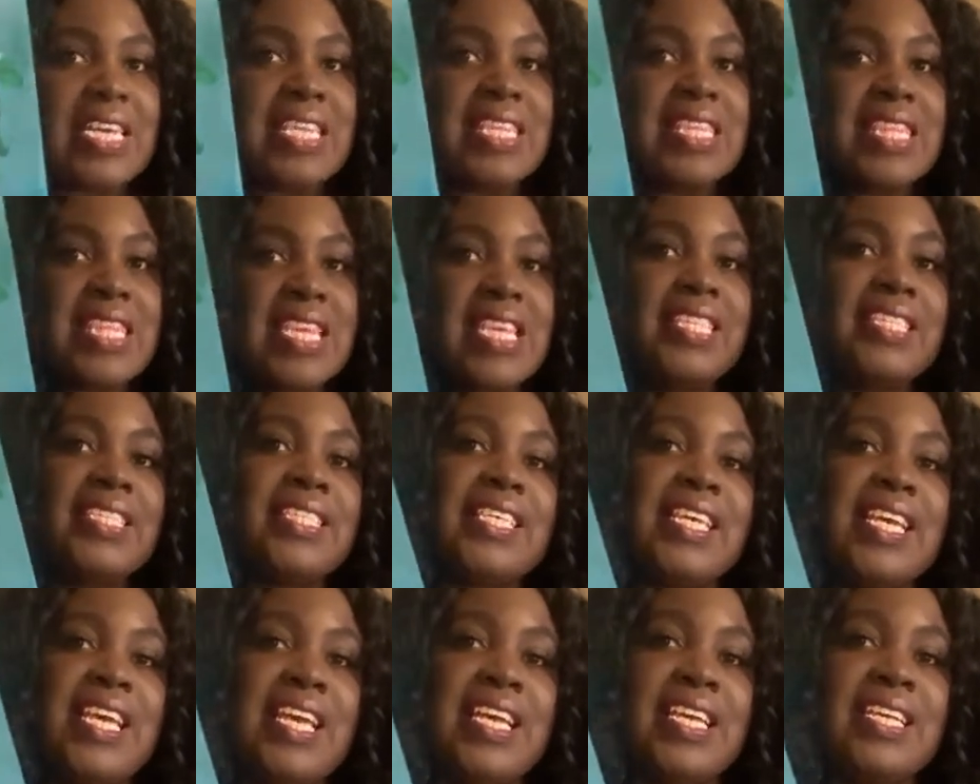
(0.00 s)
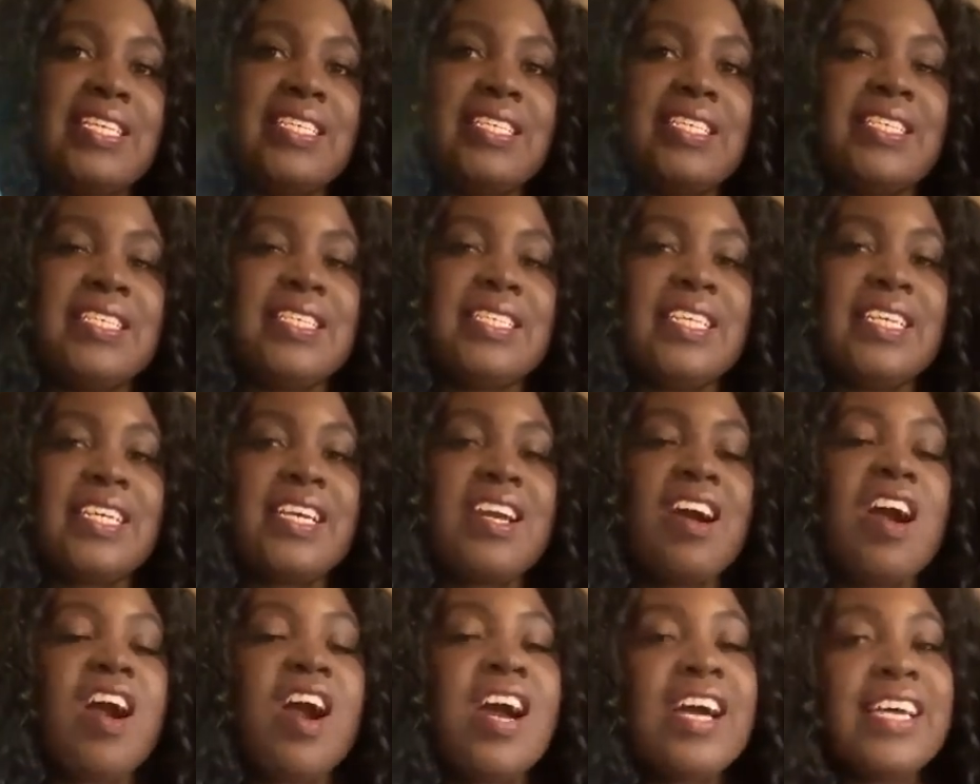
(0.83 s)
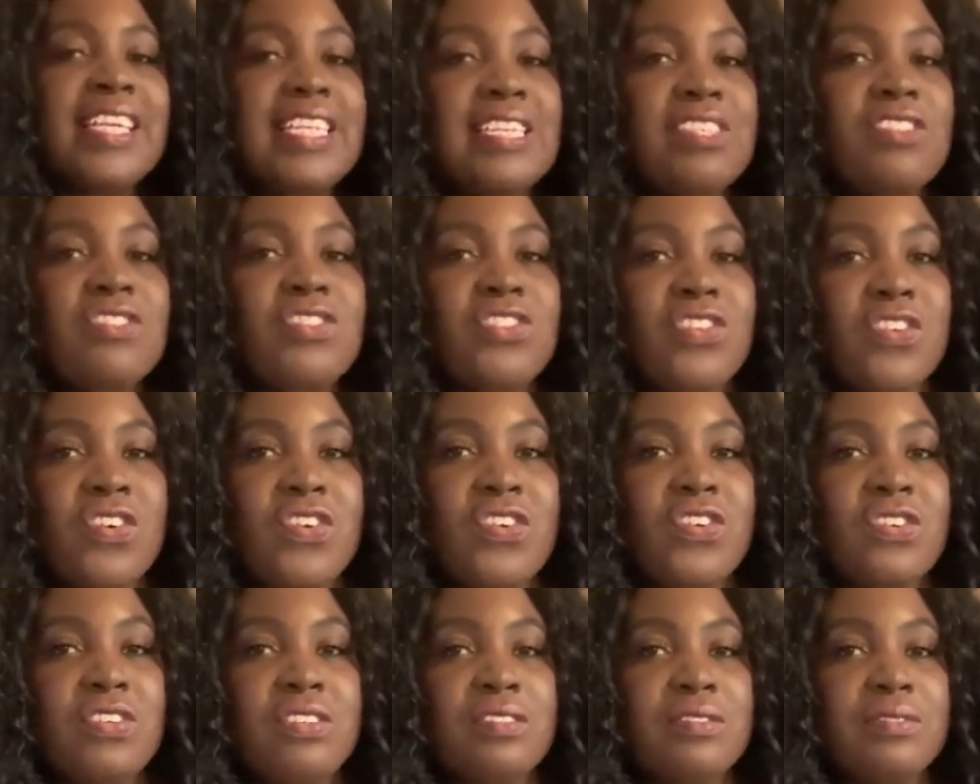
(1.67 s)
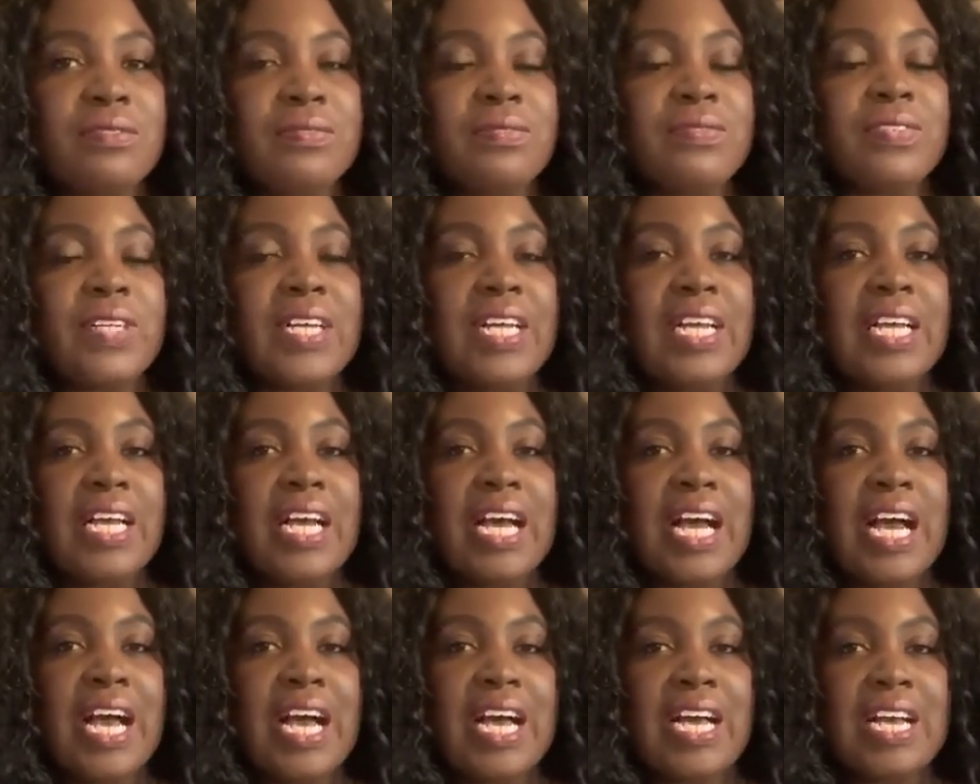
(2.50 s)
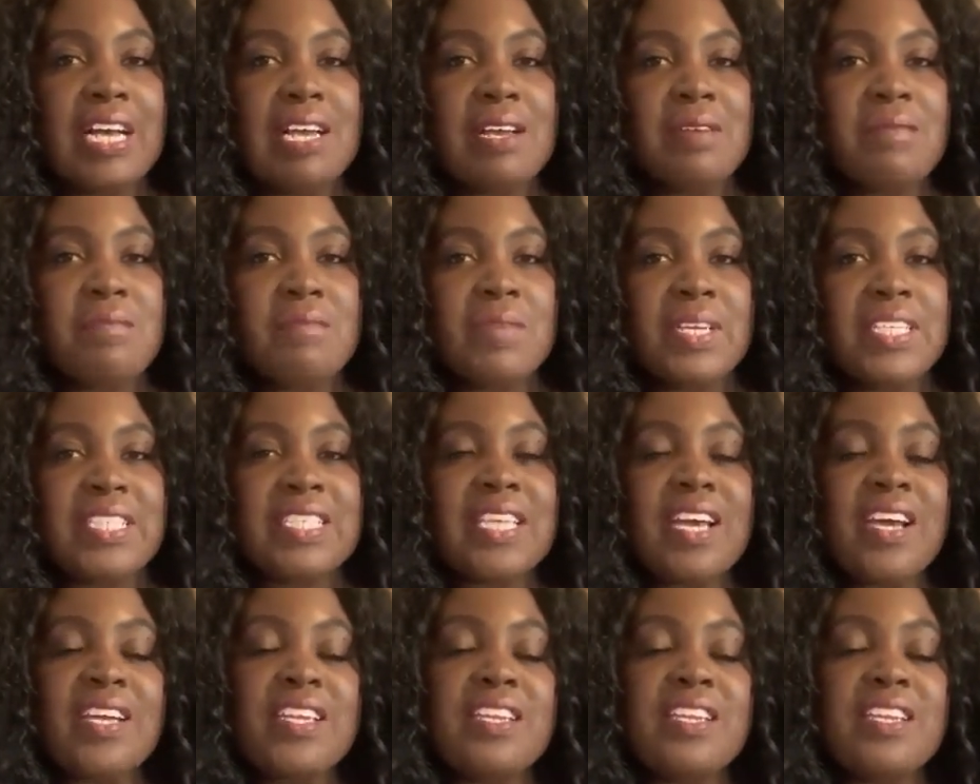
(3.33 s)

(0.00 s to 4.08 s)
this is kind of, it's